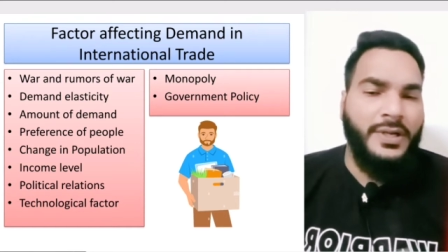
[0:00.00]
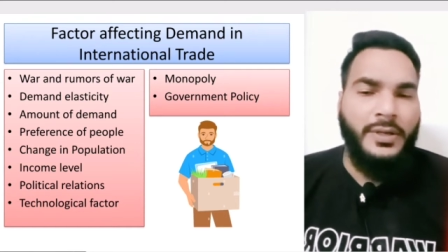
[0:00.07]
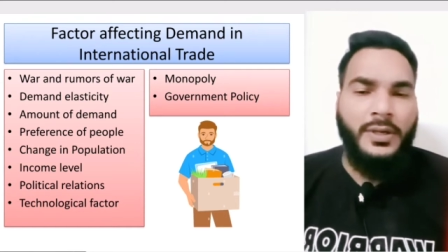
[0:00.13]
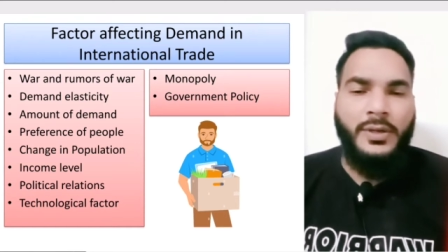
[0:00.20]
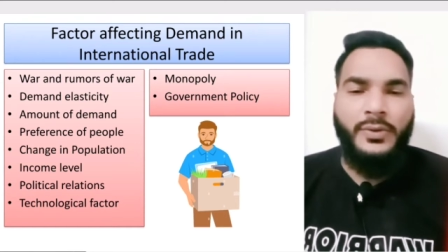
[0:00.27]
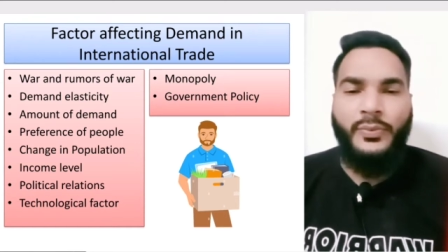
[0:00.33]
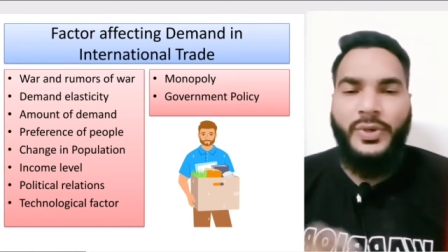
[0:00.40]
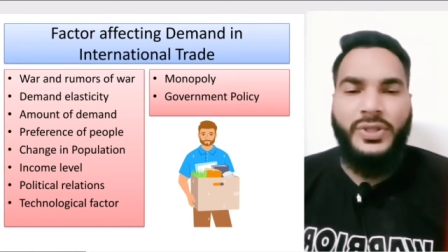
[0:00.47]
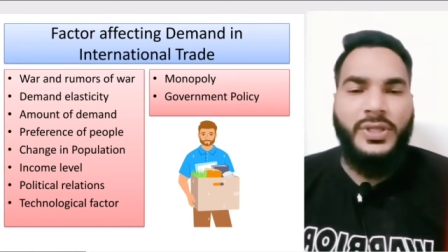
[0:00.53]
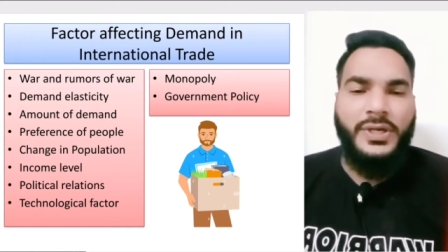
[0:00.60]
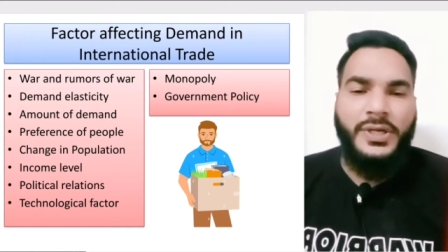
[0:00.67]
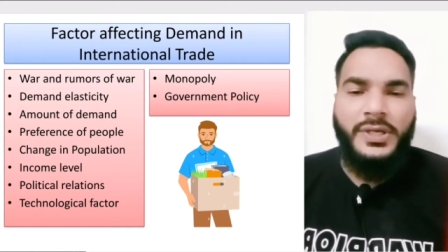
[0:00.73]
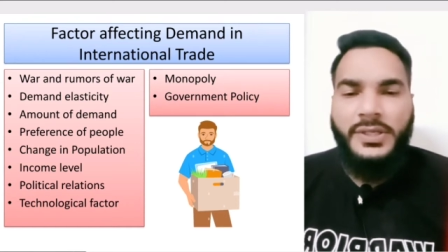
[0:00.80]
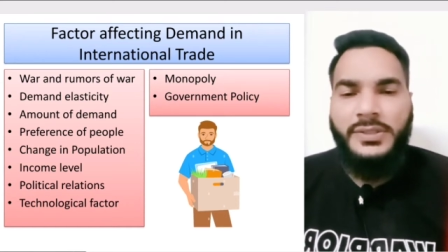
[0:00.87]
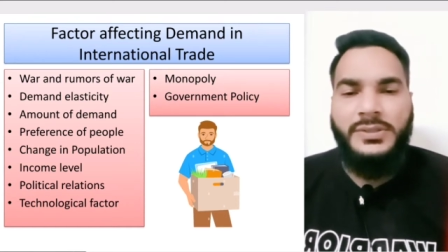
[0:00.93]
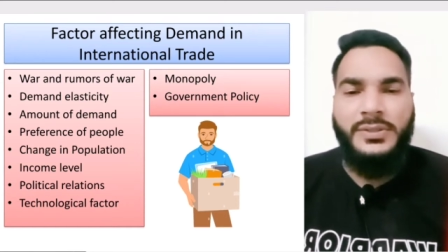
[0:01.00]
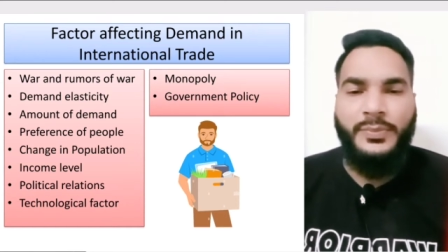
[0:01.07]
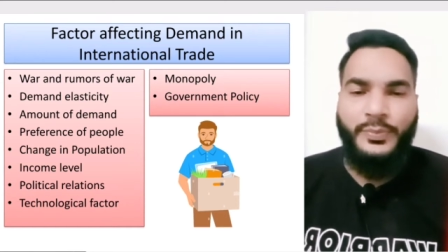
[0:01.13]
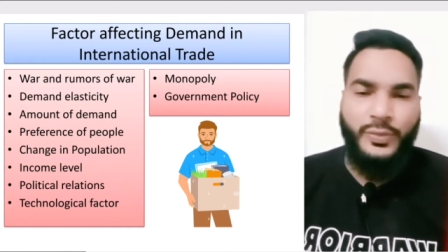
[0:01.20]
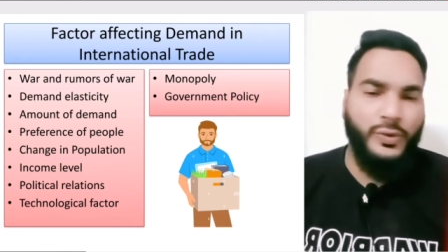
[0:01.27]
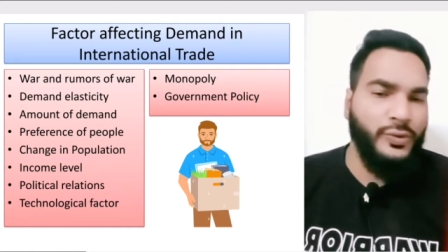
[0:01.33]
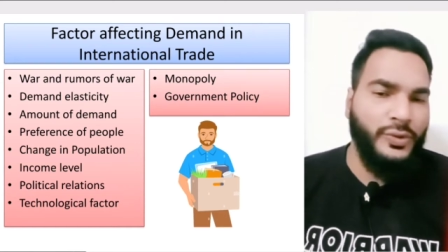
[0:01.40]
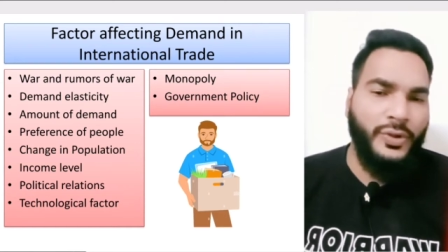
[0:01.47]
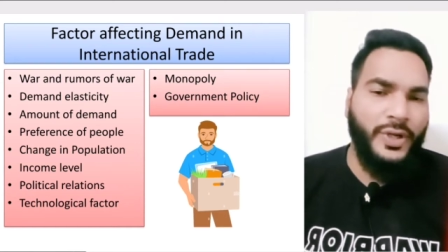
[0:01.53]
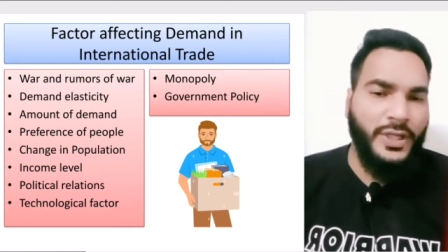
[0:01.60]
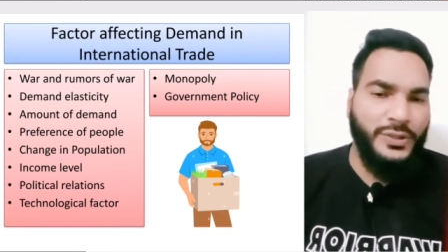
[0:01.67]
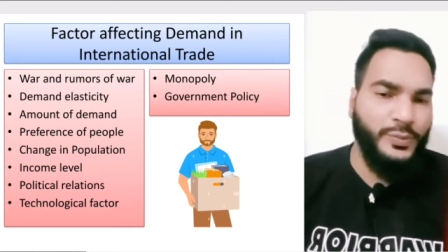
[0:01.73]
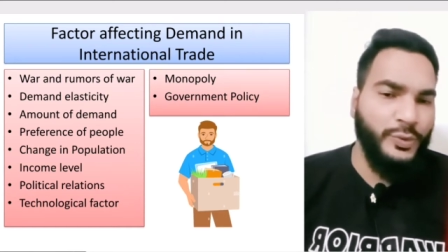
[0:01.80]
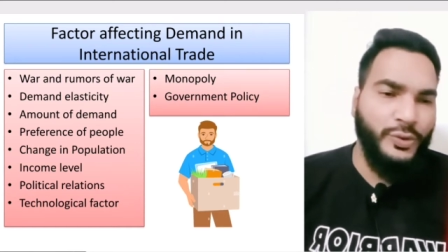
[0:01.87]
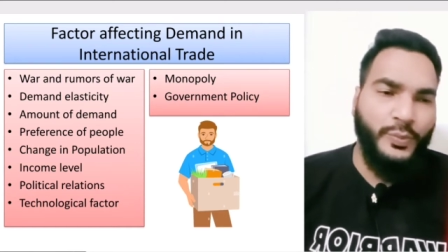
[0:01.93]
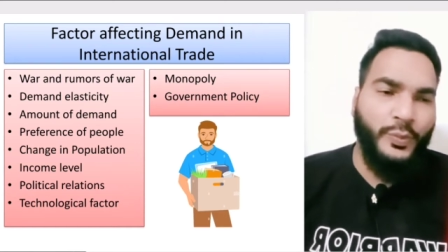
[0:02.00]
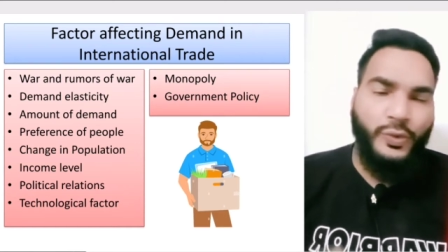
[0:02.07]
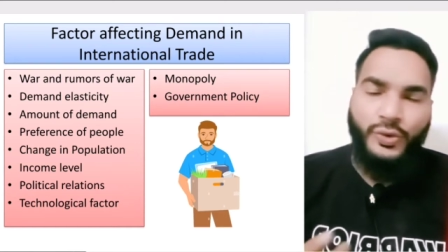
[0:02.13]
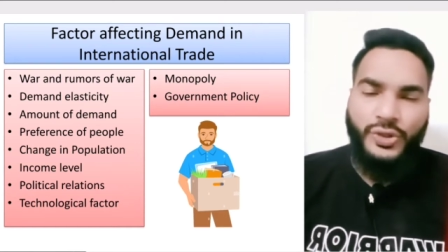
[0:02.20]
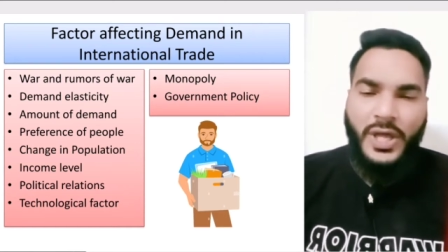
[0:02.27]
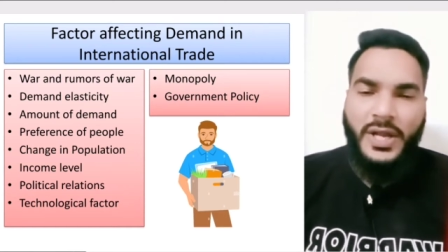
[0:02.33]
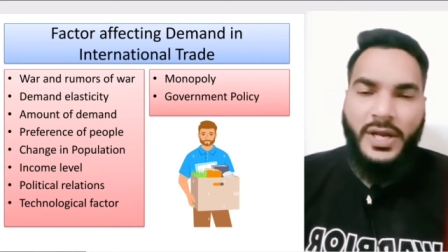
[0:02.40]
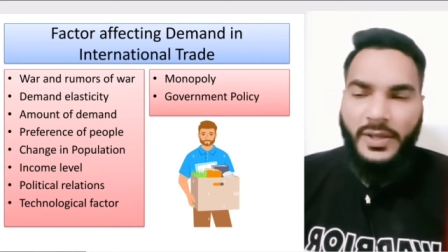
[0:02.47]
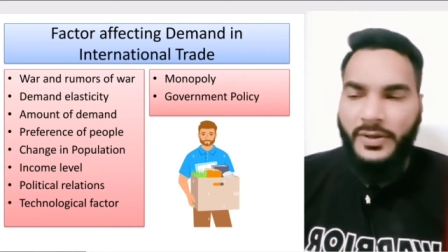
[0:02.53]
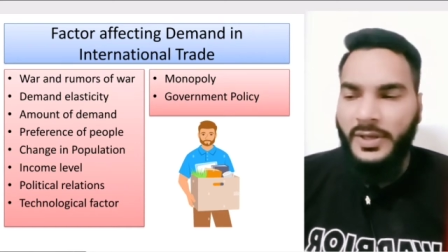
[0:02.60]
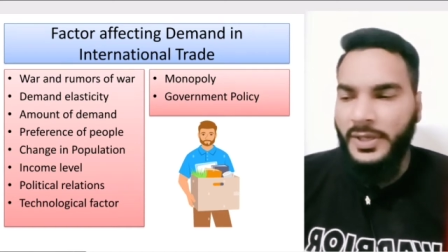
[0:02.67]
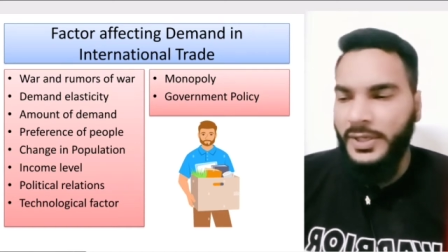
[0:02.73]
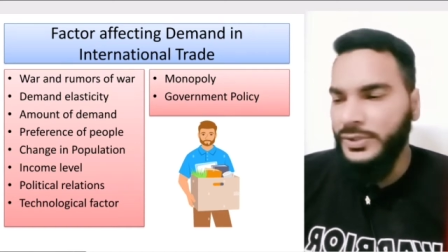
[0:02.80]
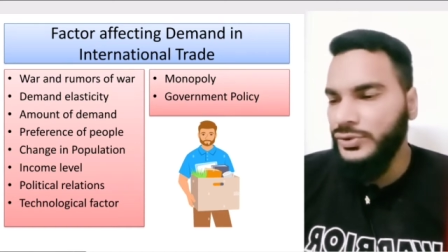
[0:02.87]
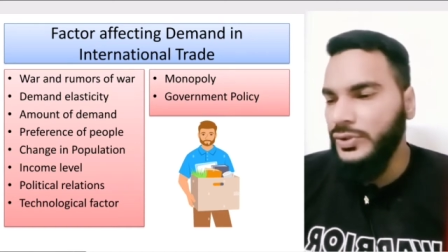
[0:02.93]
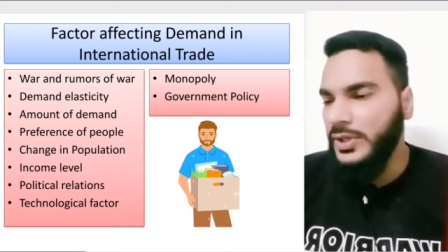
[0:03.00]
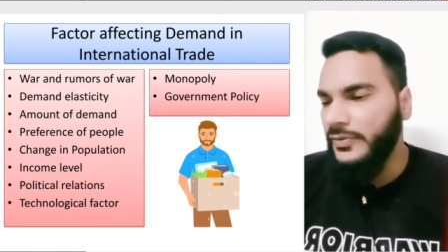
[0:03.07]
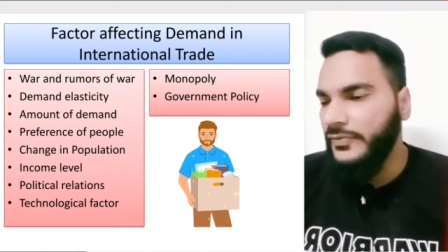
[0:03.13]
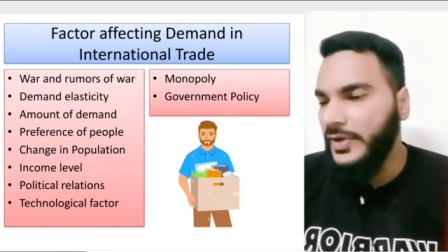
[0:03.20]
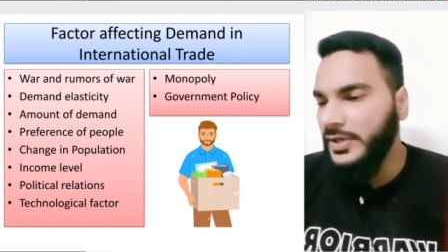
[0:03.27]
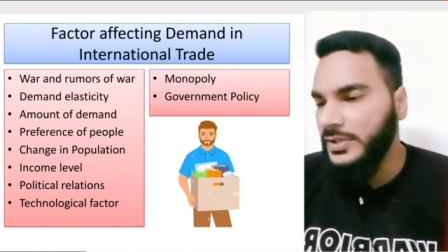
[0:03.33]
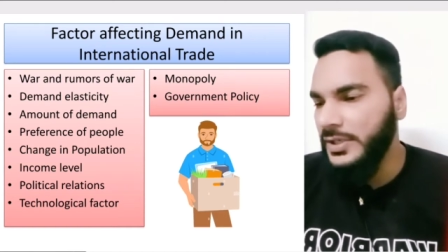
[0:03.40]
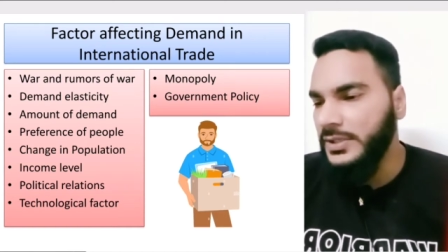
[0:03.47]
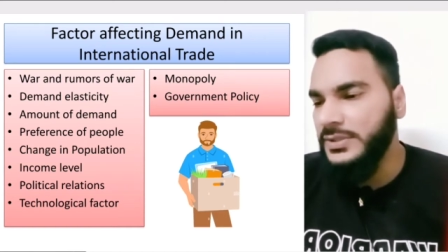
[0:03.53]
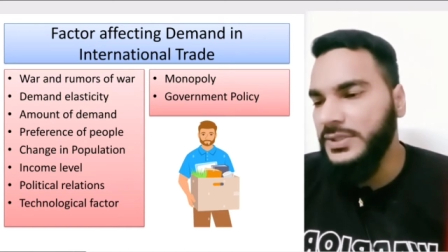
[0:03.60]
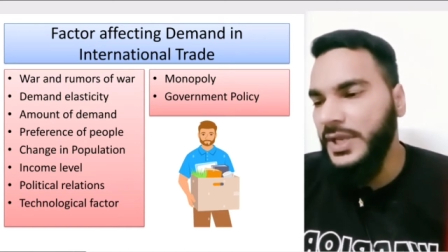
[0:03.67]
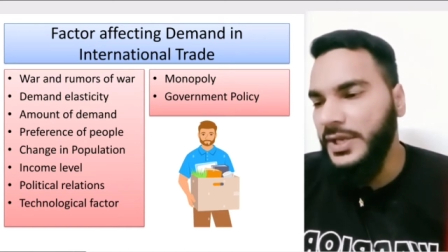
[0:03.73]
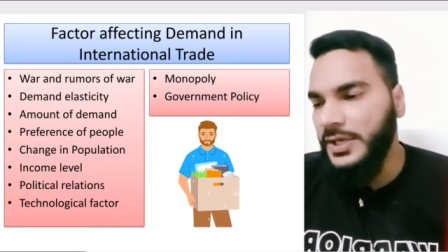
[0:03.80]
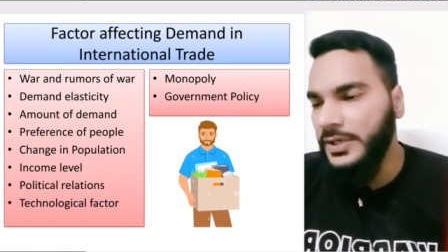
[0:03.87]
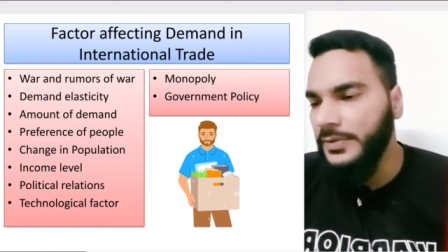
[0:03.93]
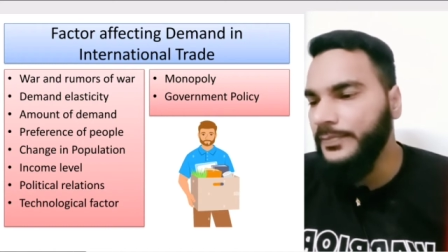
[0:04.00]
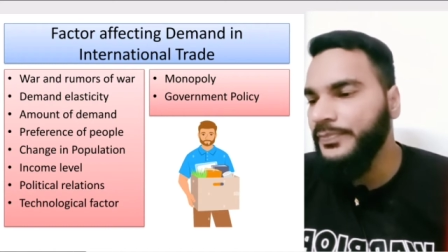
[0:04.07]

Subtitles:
whether it is import or export, both are actually affected. Second,